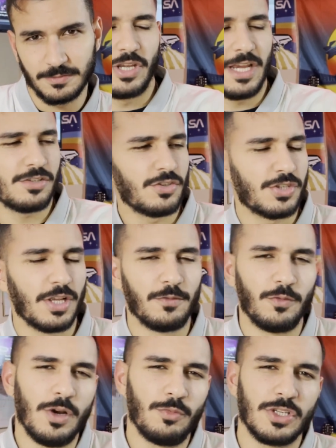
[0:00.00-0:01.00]
So you ask
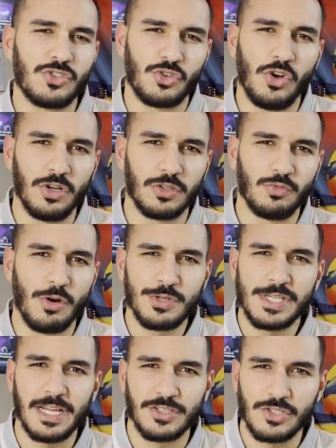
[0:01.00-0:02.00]
yourself, what went wrong? What
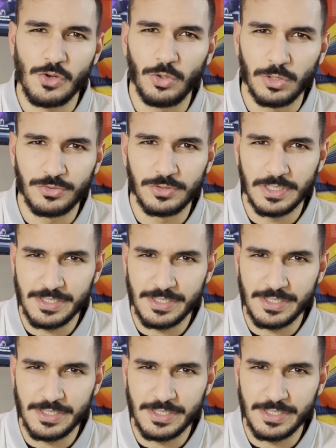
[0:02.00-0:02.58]
was I sold?